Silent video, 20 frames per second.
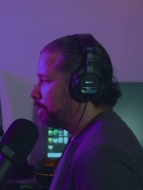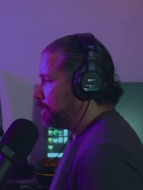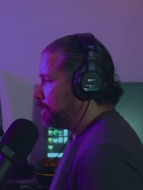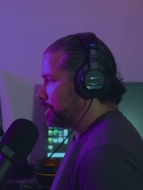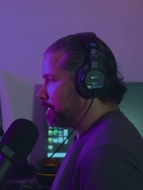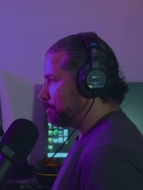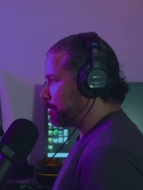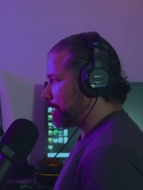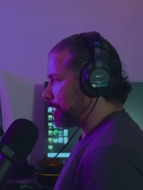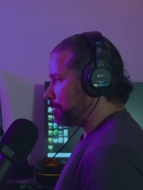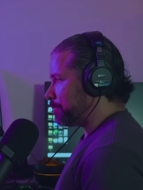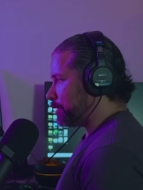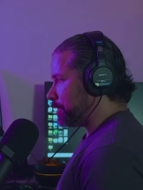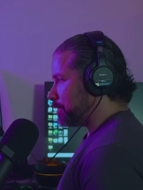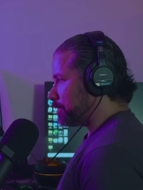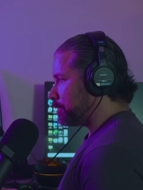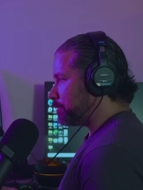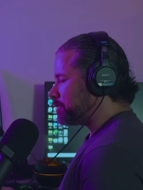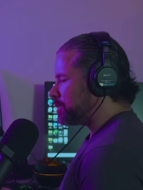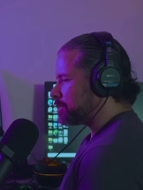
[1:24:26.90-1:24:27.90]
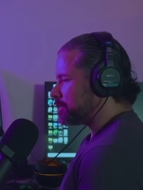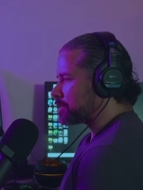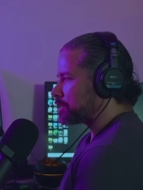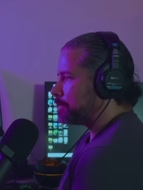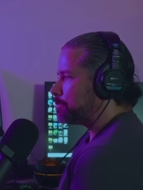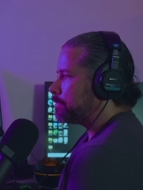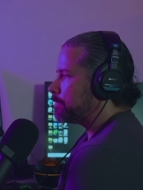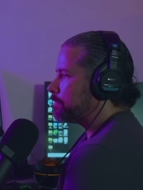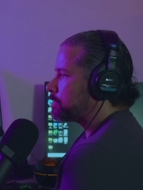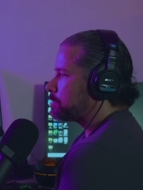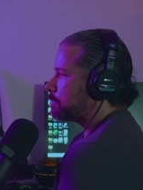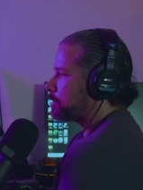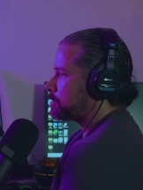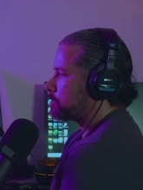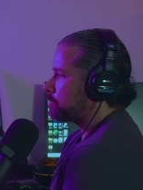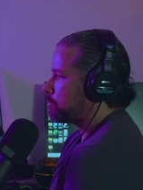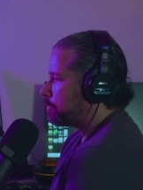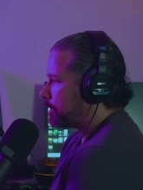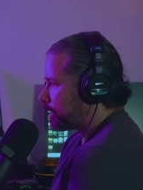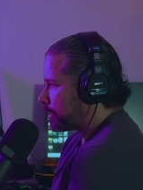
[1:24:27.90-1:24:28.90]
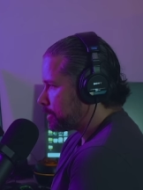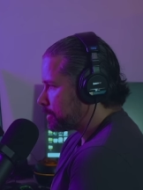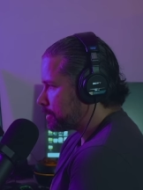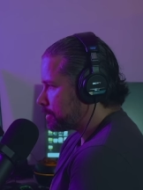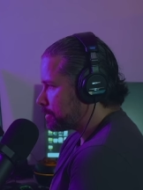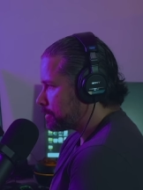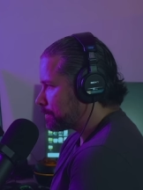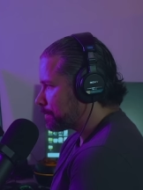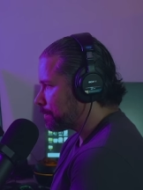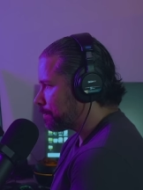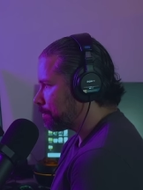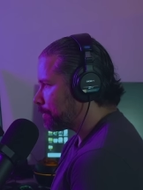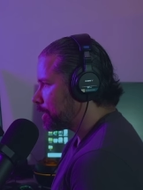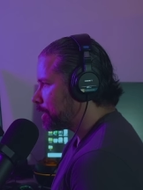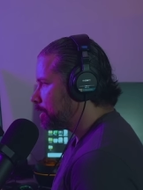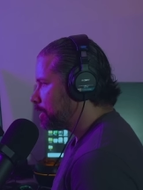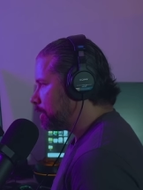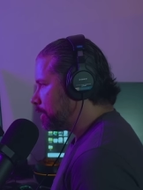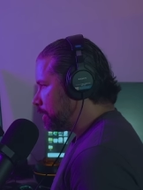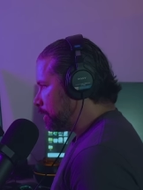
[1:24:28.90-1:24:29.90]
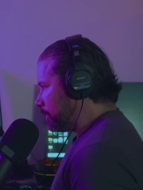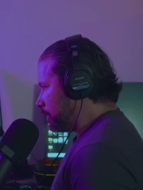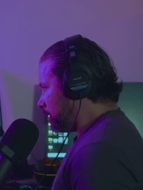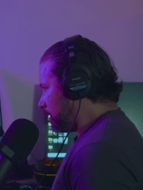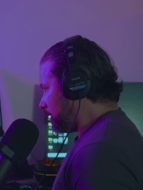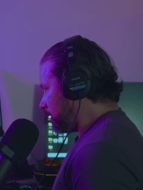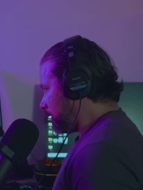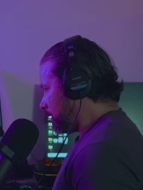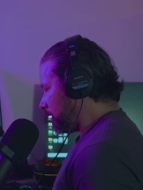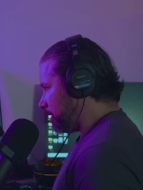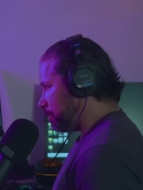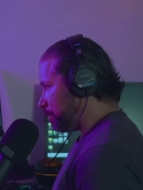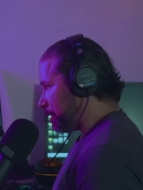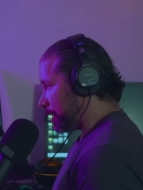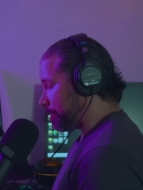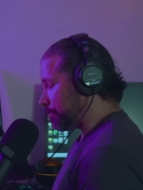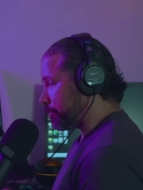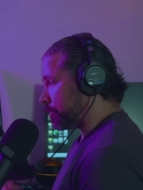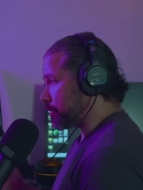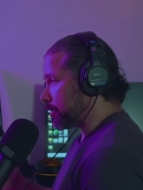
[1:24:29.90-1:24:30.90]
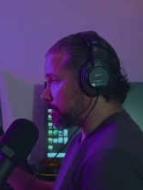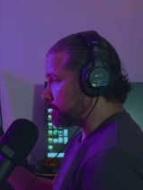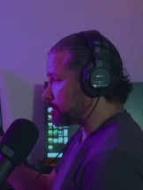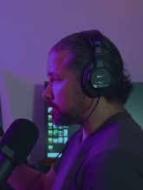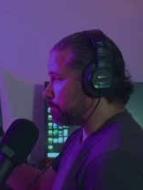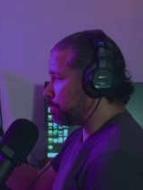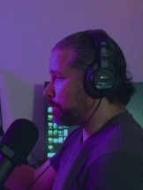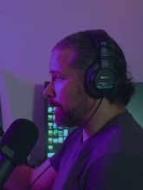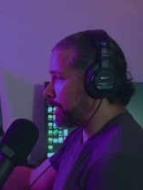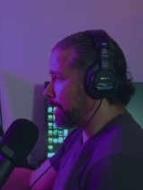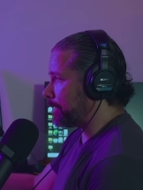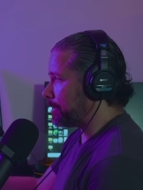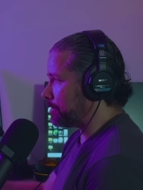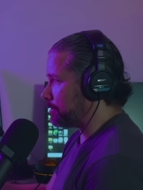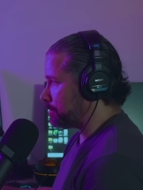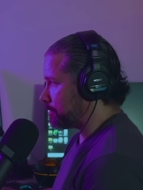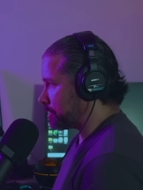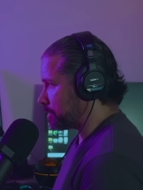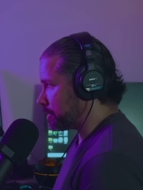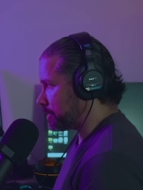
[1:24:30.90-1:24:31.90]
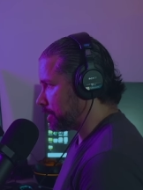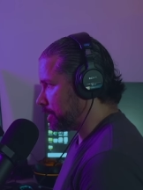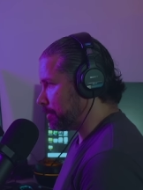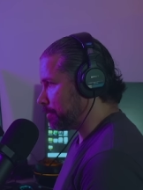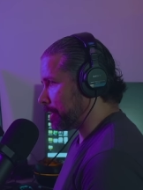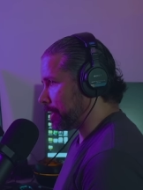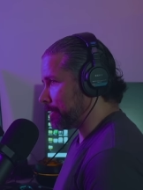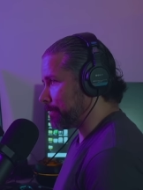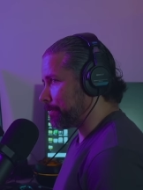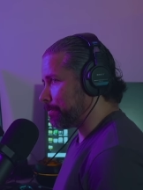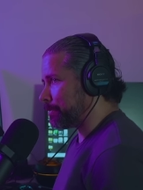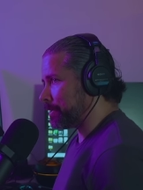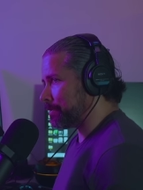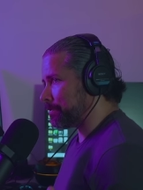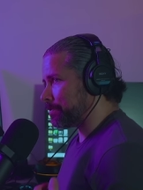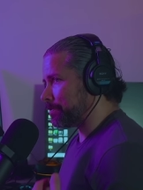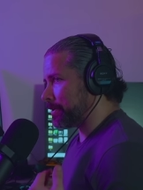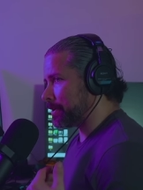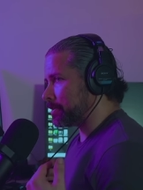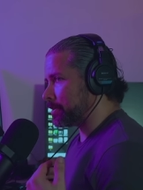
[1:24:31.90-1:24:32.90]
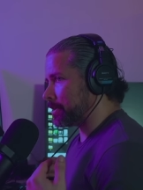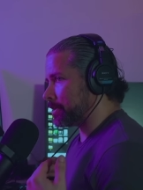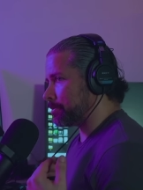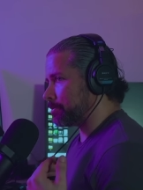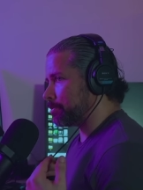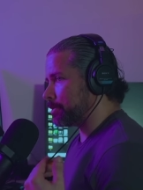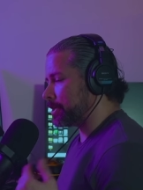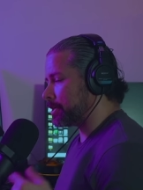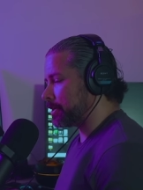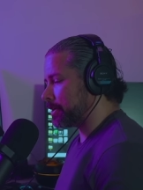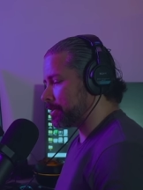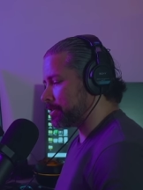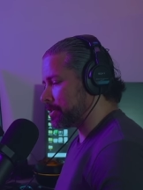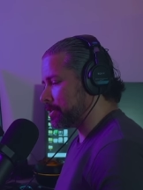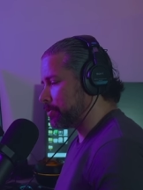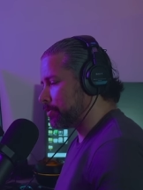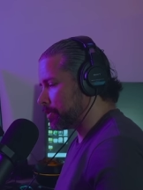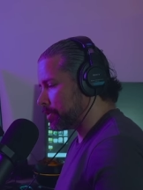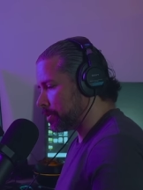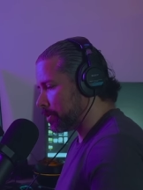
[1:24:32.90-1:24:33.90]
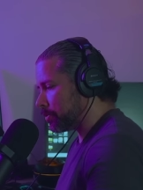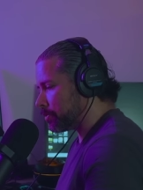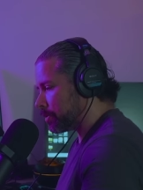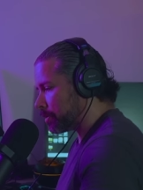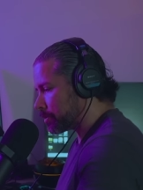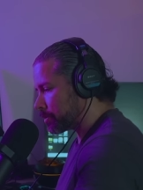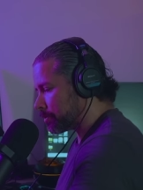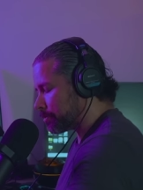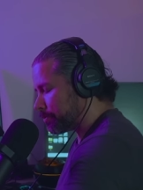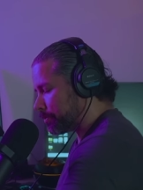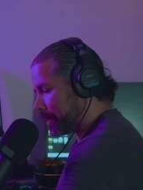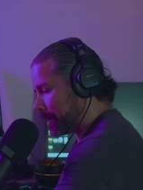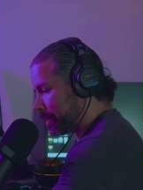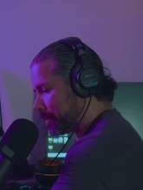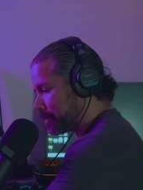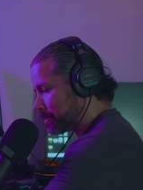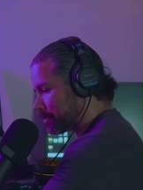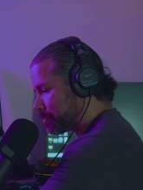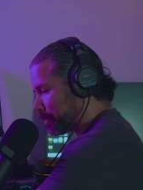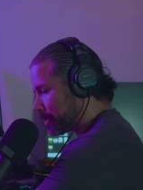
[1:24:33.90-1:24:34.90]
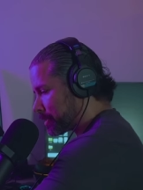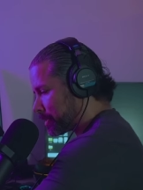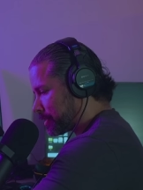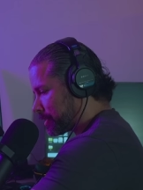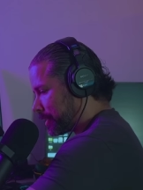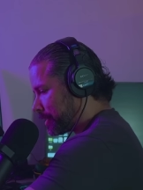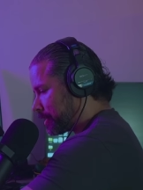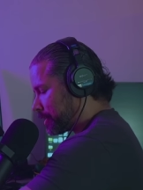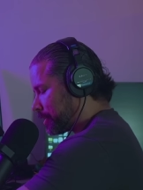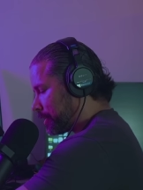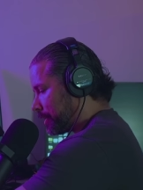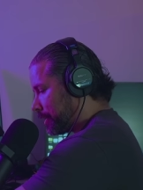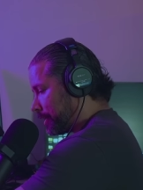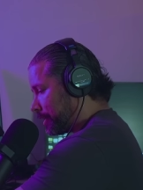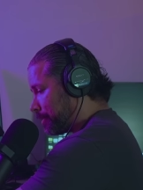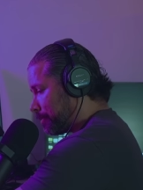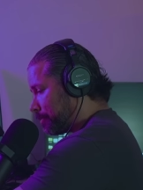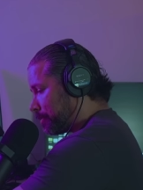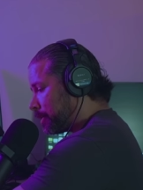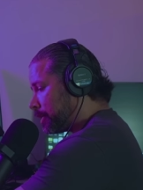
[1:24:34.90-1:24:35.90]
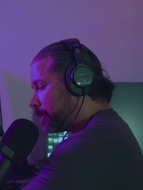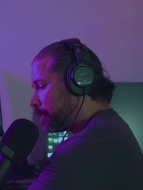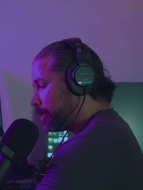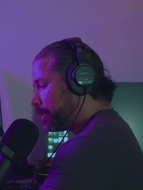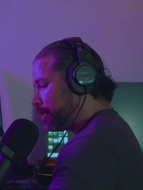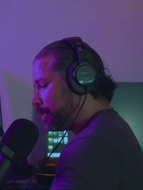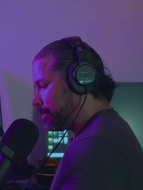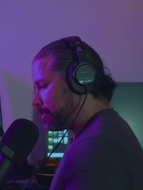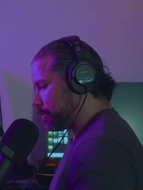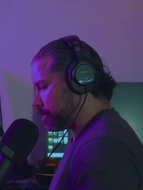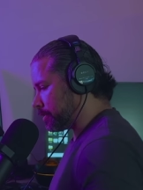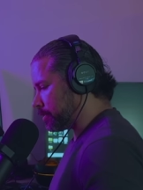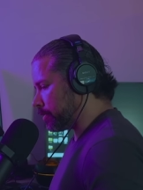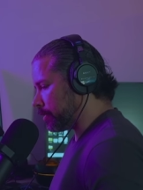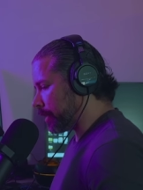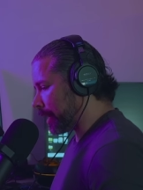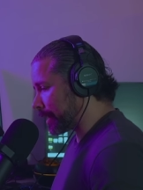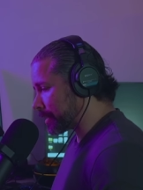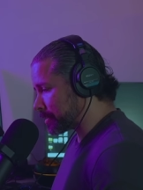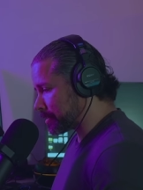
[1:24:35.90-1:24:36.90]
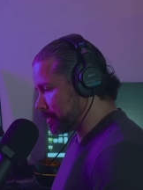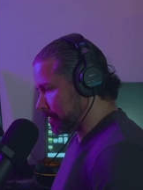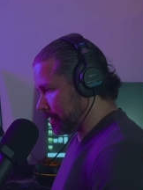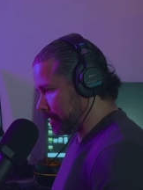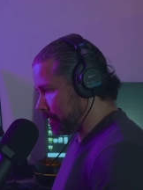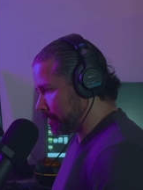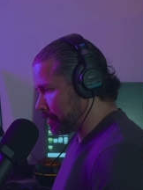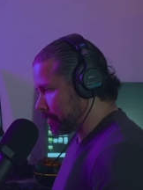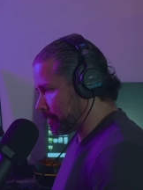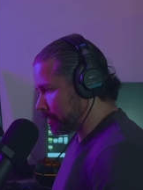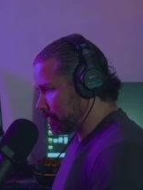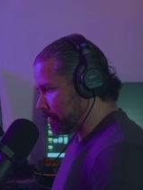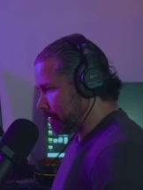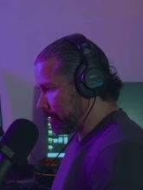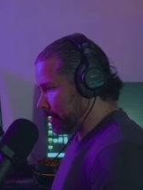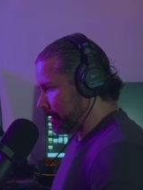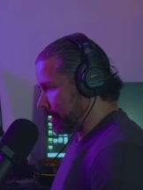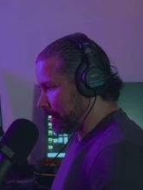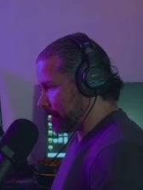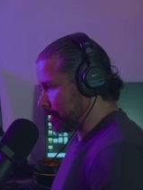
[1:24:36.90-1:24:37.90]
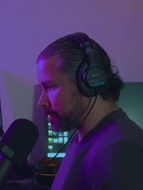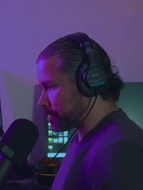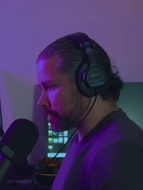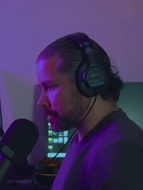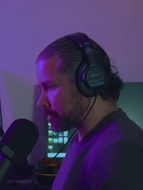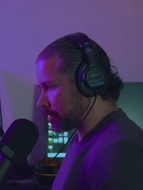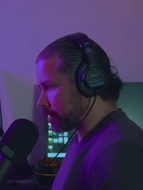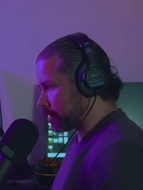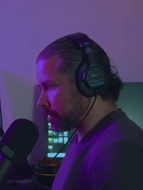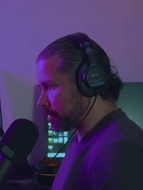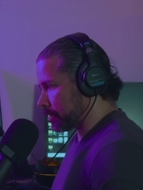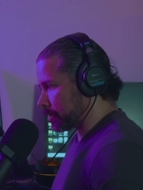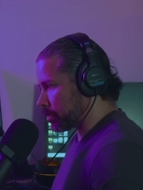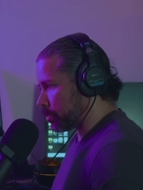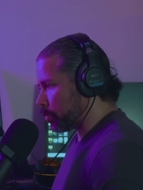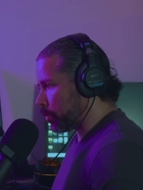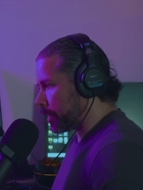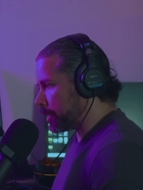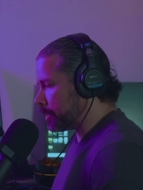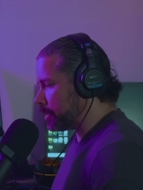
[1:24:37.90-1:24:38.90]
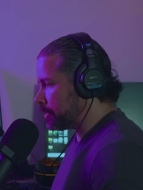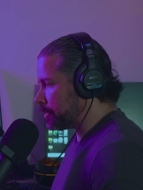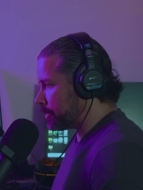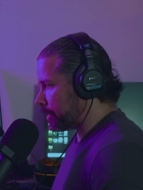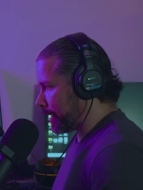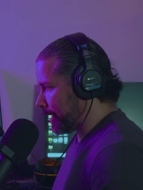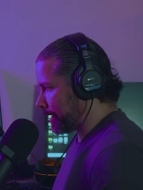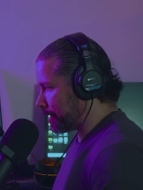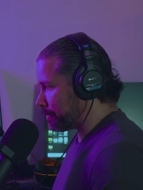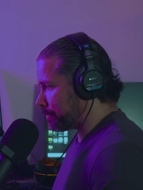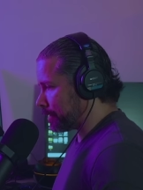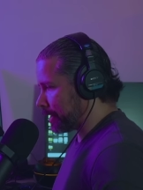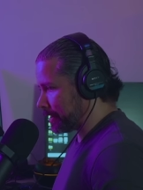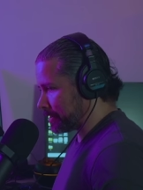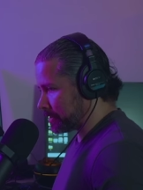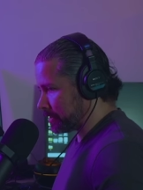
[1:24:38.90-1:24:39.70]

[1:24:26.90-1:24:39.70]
he might be losing some of his muscle mass. He might have put on some pounds. He might be feeling because you are no longer paying as much attention to him, neglected, and start equating that as